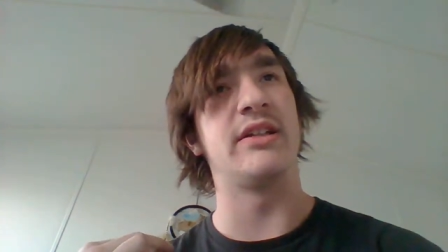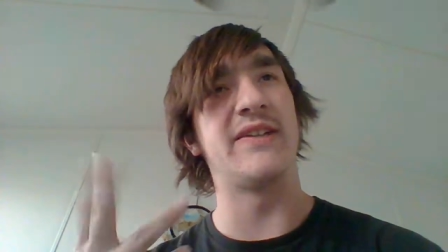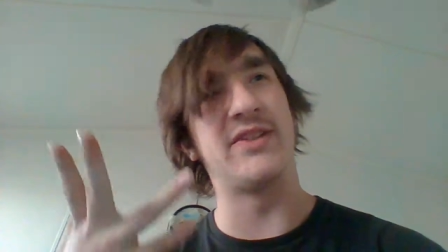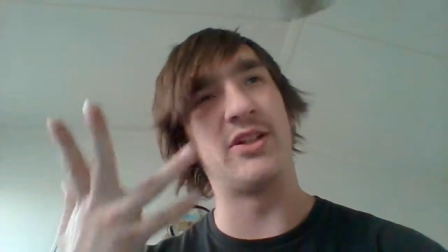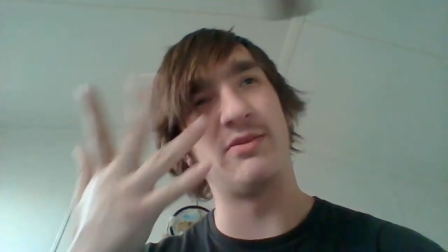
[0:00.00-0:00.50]

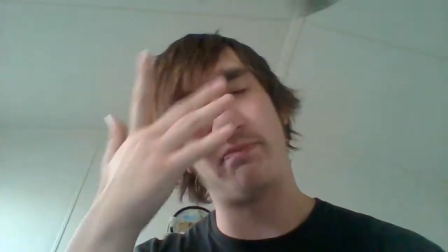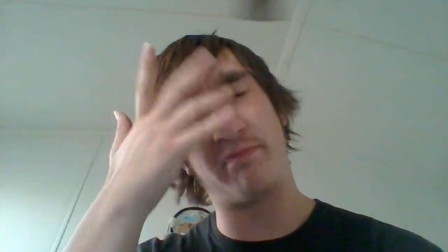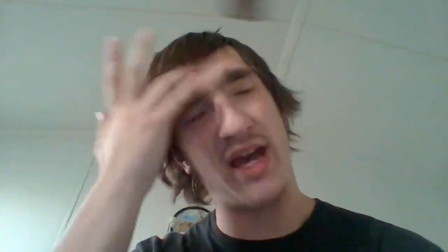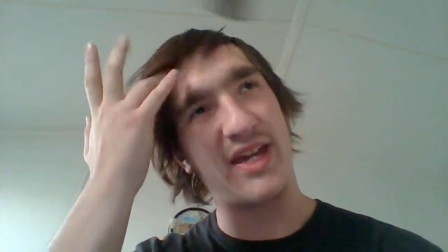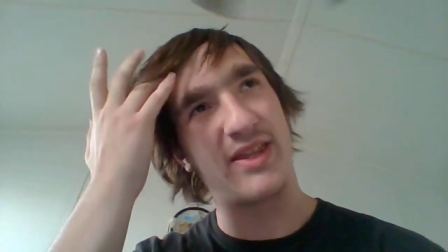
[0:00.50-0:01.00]
Even though
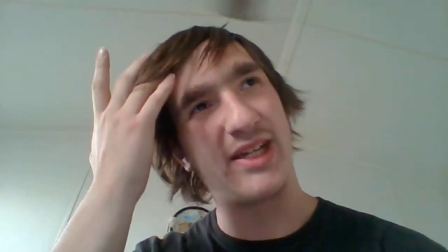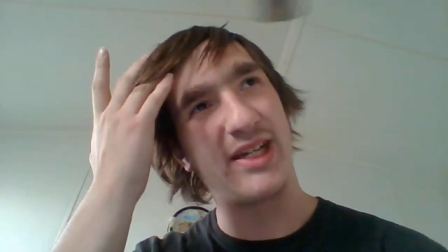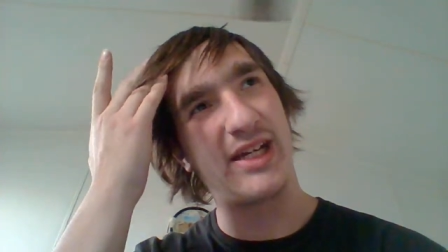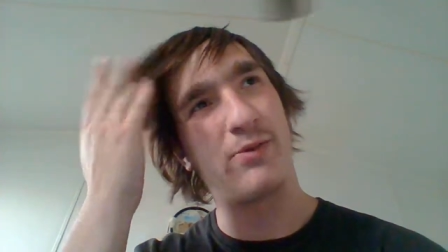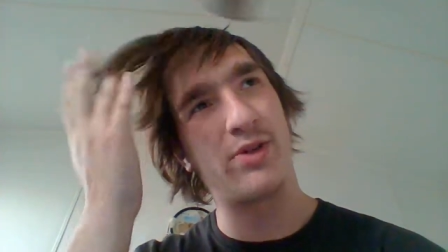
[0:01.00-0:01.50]
back
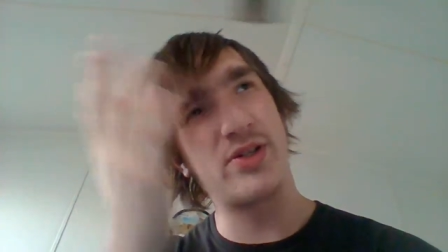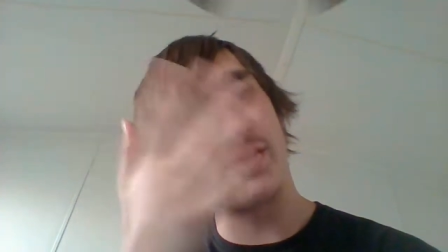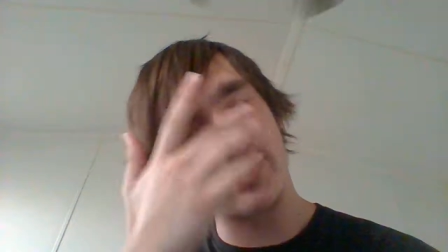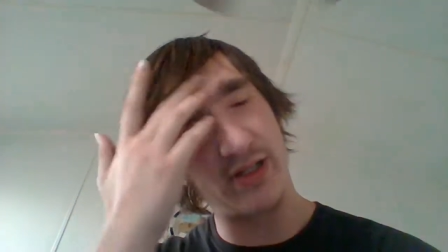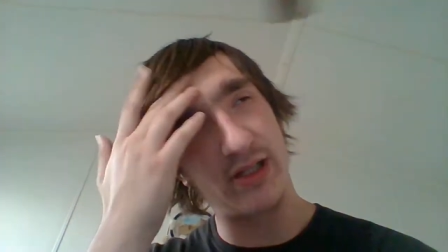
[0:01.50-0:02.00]
then I went to
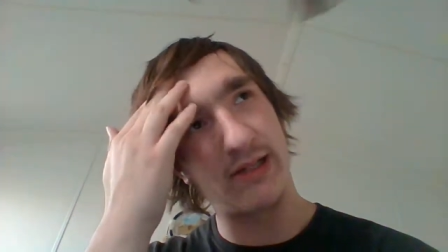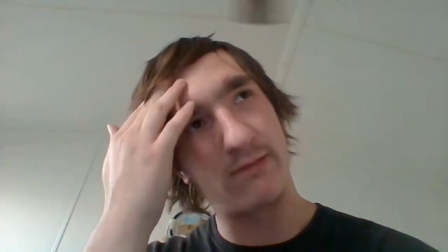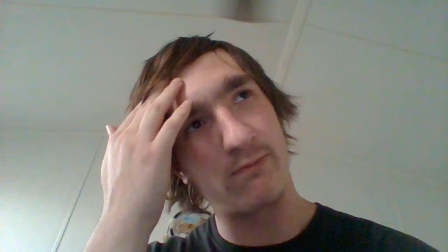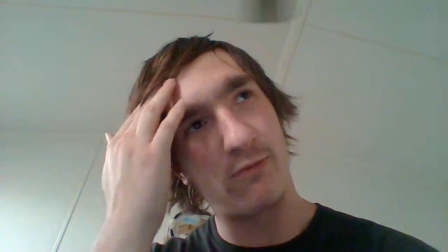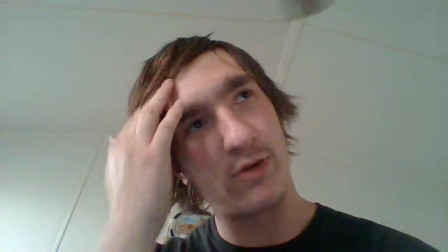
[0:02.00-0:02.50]
only,
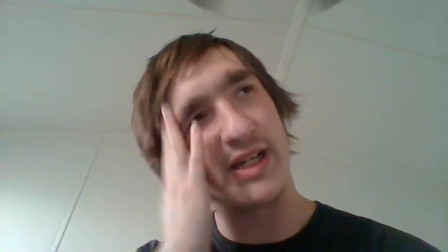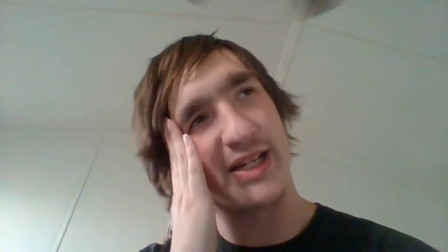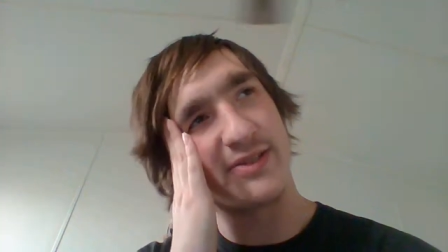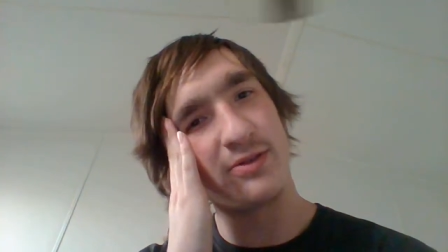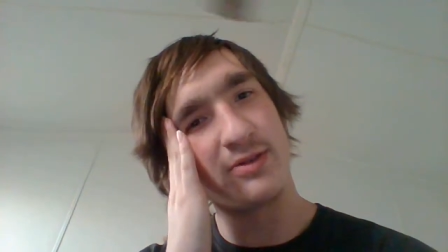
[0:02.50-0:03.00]
like, one
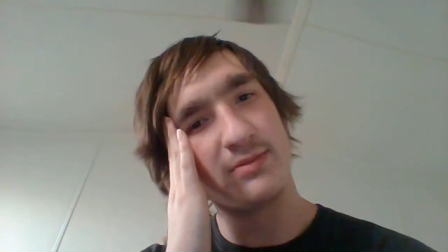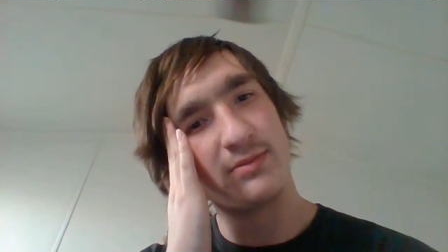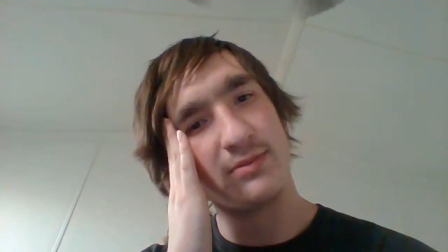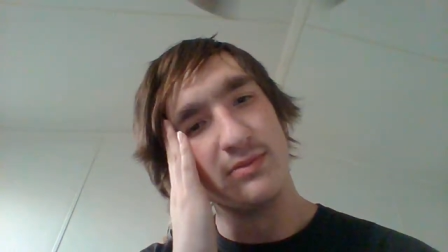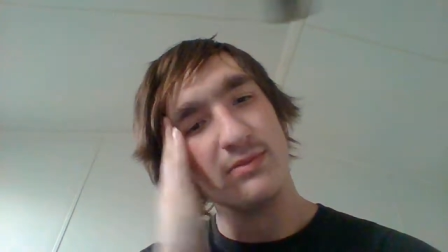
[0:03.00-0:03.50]
high school.
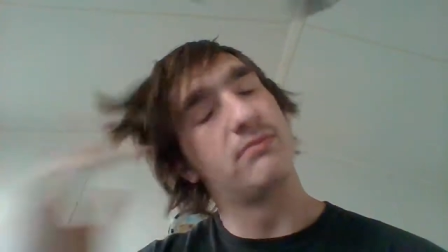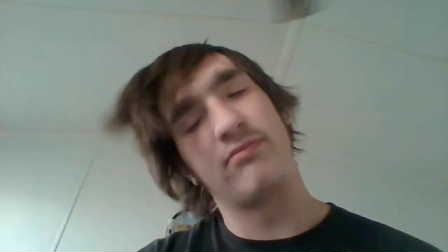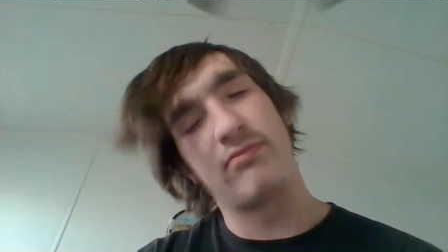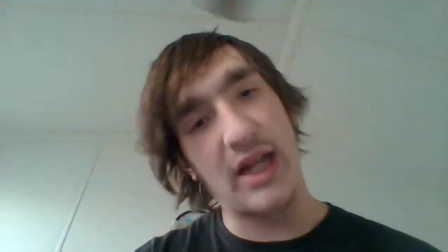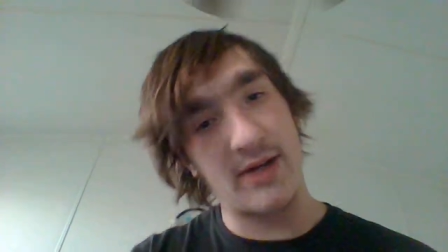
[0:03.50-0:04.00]

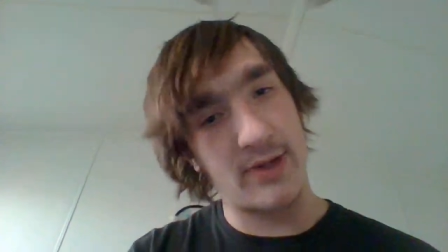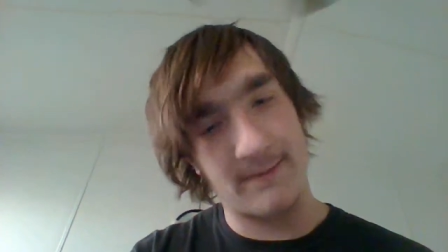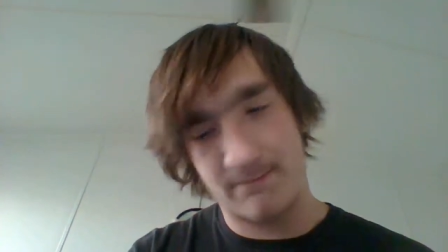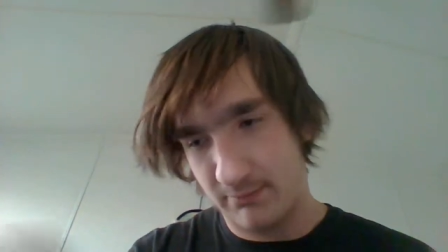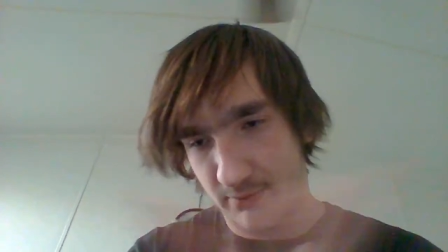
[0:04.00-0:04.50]
Anyway,